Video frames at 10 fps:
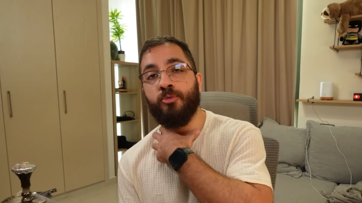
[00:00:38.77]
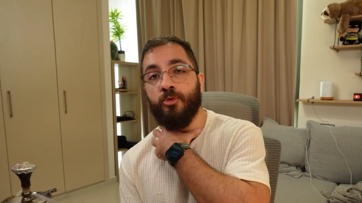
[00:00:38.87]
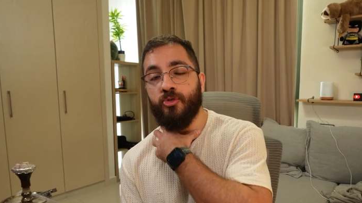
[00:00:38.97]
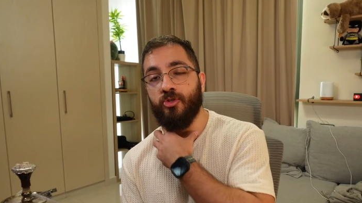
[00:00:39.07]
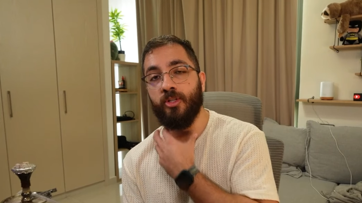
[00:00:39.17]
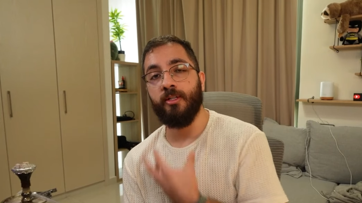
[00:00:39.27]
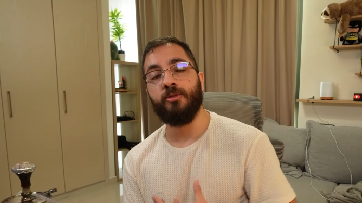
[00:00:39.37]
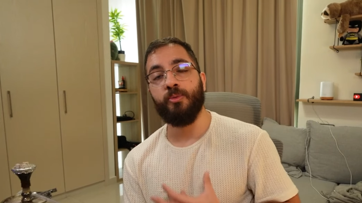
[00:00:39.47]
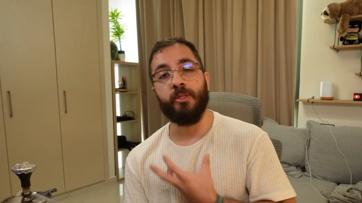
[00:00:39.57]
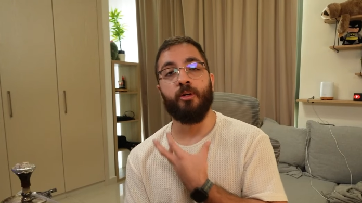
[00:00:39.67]
row
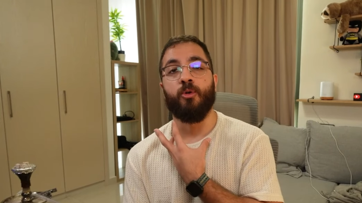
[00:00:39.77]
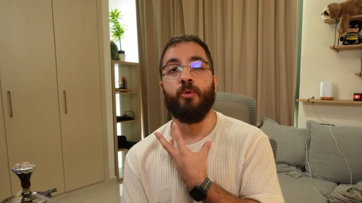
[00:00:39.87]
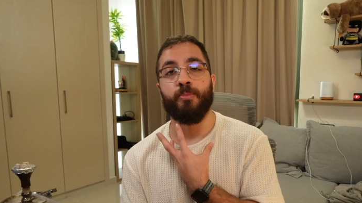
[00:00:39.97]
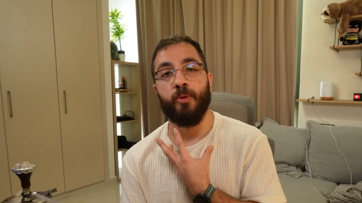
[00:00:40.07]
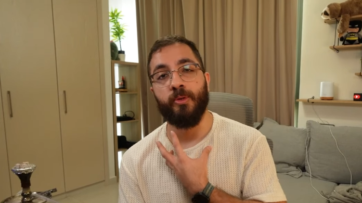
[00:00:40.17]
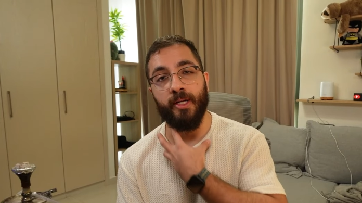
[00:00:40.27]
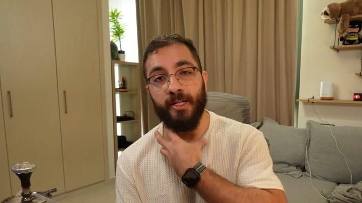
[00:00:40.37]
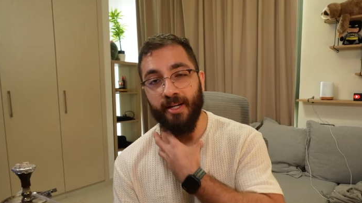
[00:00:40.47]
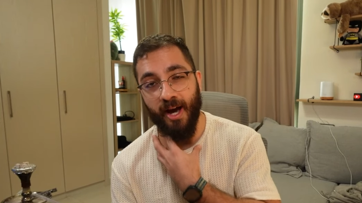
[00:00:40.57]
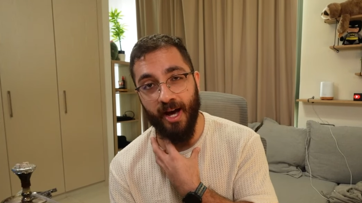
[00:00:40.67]
seat with the GoPro that
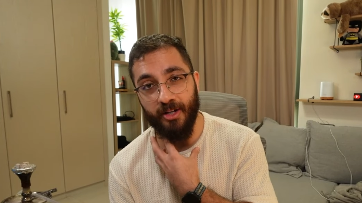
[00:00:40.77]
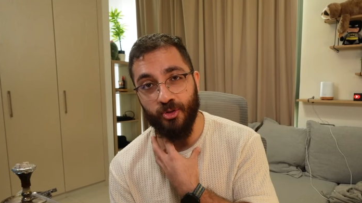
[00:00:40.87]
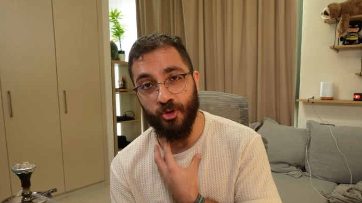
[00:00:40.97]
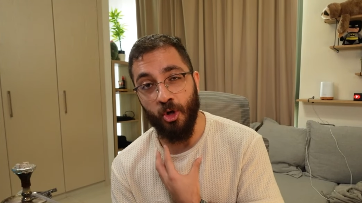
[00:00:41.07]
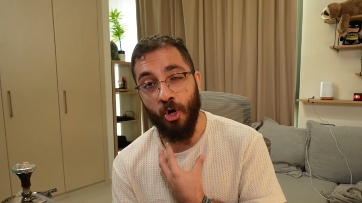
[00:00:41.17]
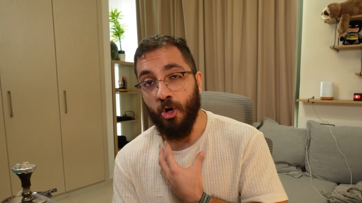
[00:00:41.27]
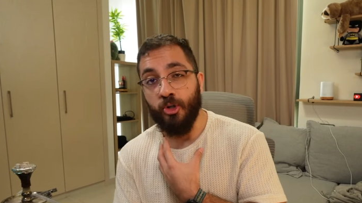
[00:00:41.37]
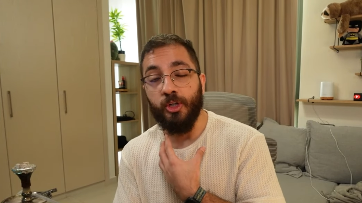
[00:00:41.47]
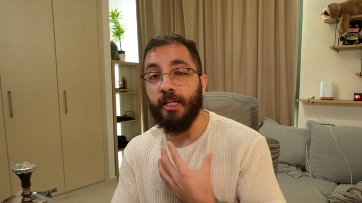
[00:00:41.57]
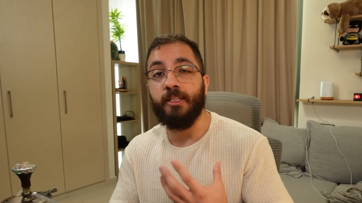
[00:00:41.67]
he has.
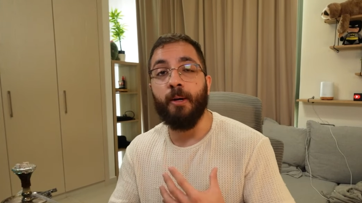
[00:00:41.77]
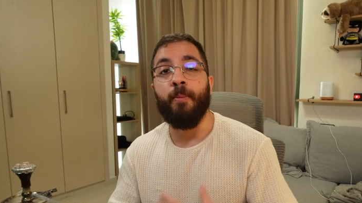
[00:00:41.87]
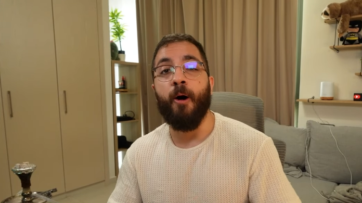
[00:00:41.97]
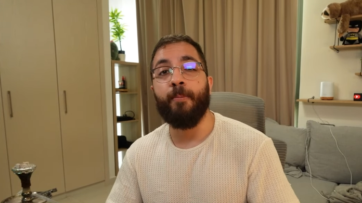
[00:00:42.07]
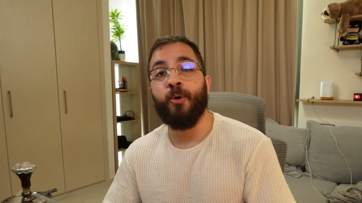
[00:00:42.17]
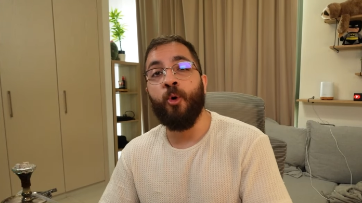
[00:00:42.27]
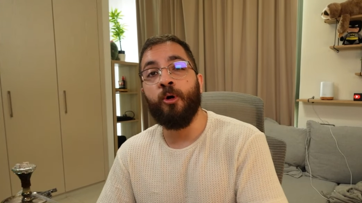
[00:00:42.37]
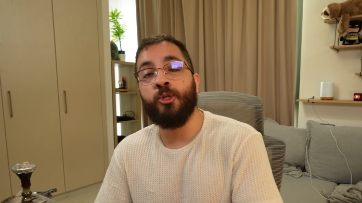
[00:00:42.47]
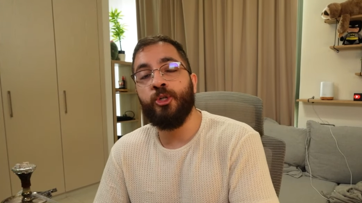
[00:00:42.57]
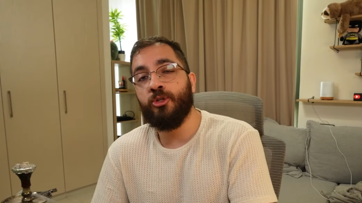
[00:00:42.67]
Eat the
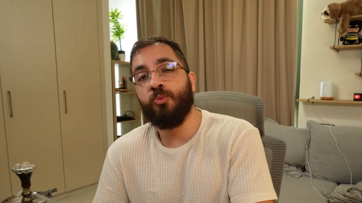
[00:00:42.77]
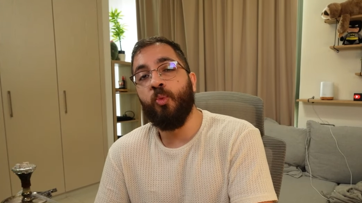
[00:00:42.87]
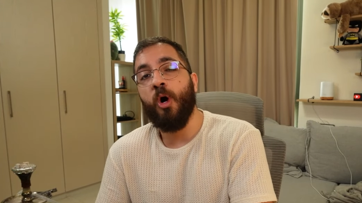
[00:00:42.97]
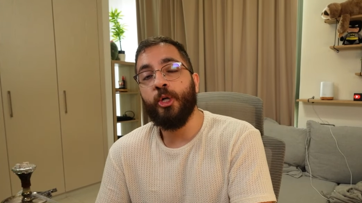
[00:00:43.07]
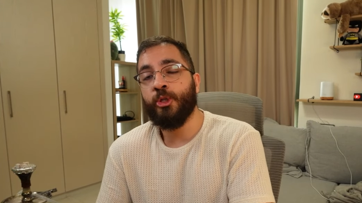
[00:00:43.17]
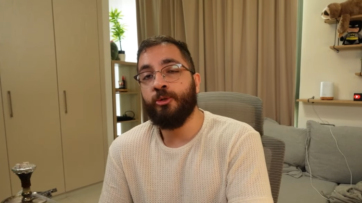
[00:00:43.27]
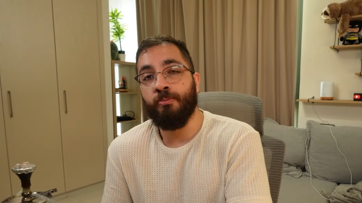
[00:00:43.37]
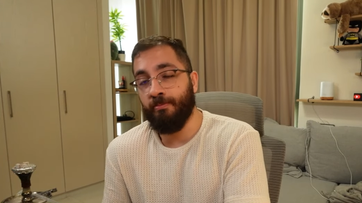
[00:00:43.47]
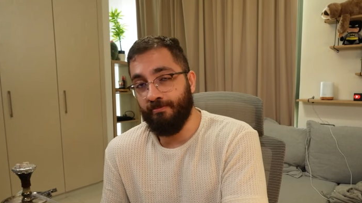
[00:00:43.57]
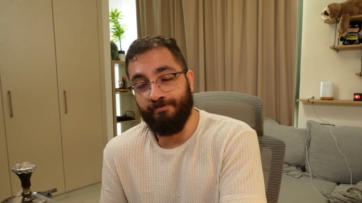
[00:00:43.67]
popcorn, just watch
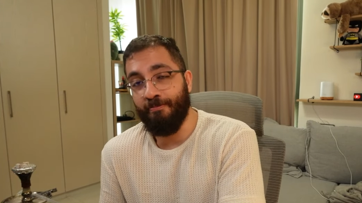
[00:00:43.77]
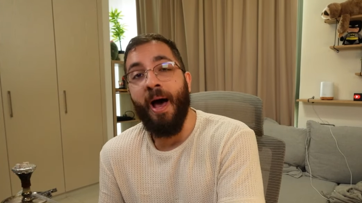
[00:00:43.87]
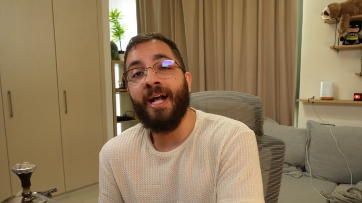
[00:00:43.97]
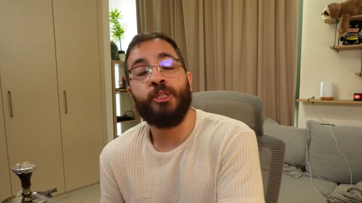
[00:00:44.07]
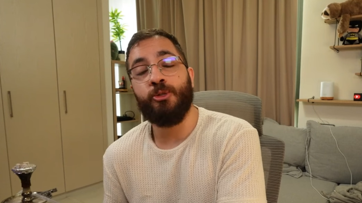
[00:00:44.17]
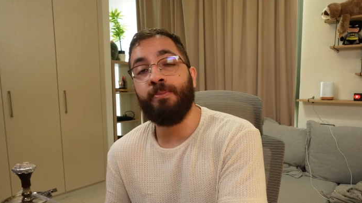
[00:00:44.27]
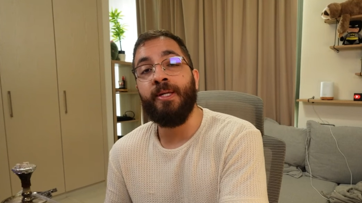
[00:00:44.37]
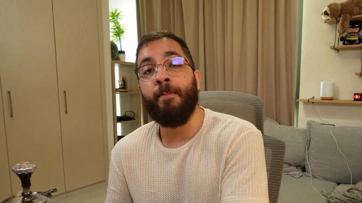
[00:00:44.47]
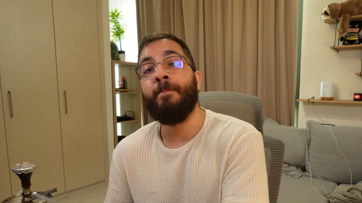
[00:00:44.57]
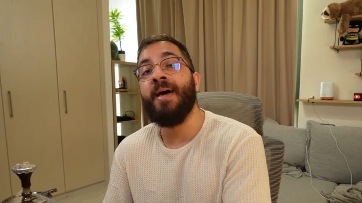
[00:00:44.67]
Max be
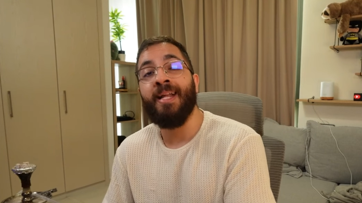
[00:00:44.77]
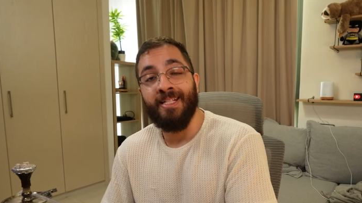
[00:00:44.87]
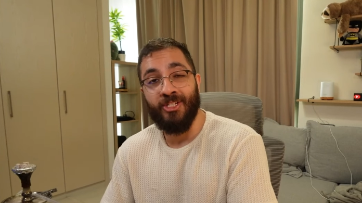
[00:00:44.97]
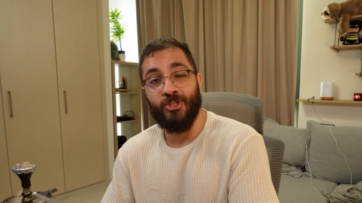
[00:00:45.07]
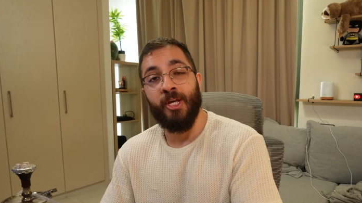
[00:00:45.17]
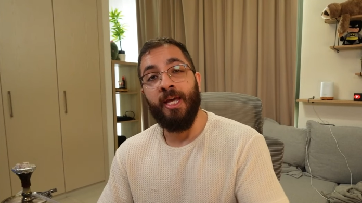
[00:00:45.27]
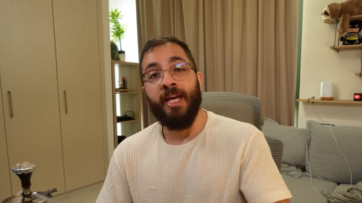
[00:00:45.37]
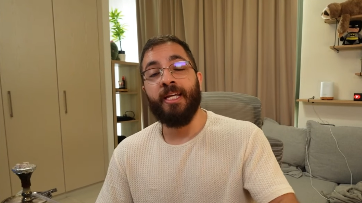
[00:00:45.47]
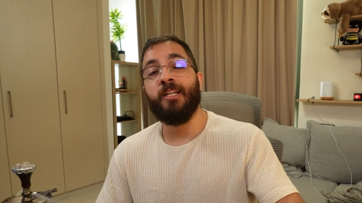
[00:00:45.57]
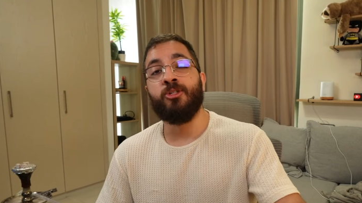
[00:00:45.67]
a minute.
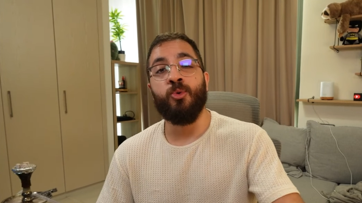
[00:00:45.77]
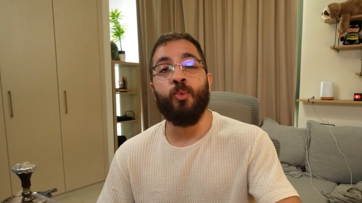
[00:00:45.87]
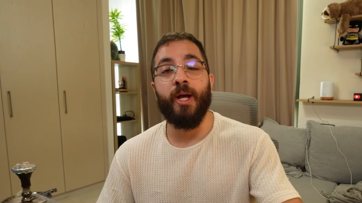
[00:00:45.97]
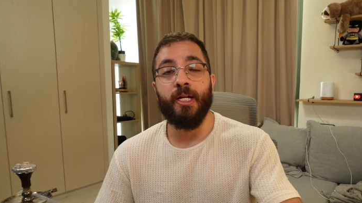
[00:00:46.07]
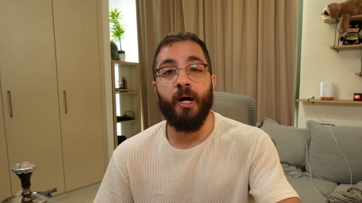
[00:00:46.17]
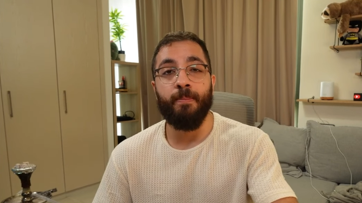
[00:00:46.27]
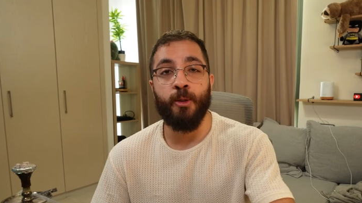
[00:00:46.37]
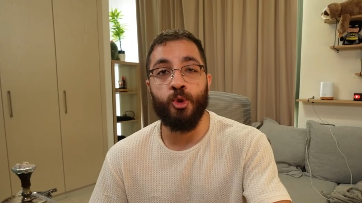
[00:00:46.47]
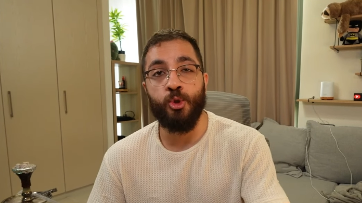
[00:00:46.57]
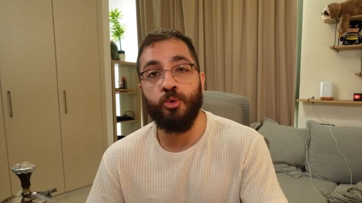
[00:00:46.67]
He doesn't wake up
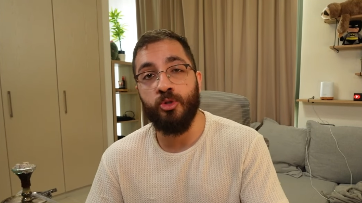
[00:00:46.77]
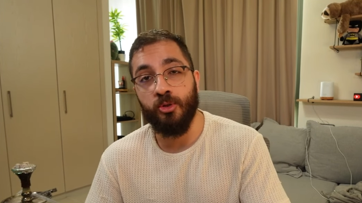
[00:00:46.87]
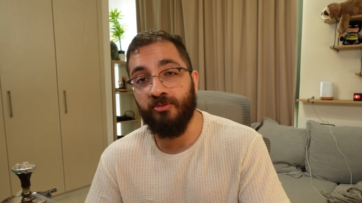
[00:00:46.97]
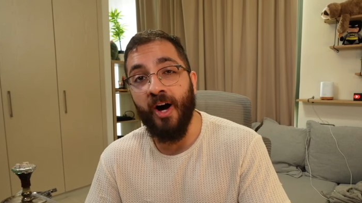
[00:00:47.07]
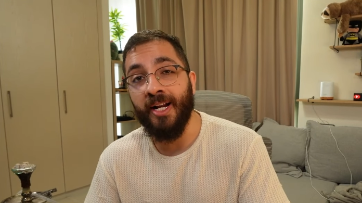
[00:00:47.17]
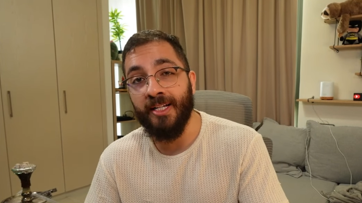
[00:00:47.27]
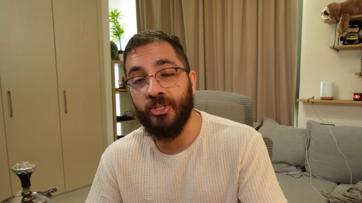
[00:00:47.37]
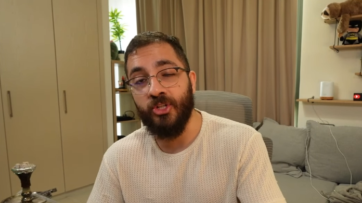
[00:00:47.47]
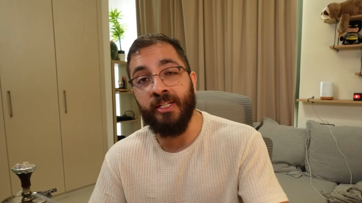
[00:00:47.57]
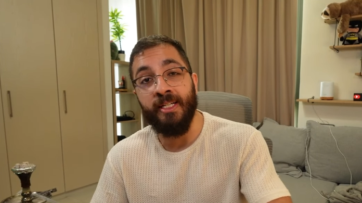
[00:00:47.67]
and choose
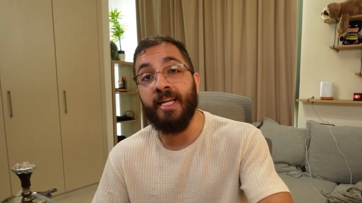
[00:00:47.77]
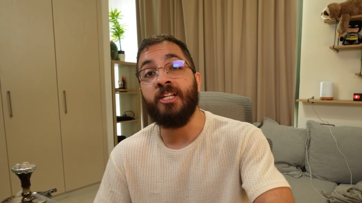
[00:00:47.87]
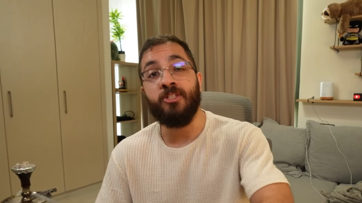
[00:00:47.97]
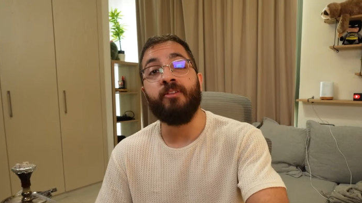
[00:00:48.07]
violence. He is the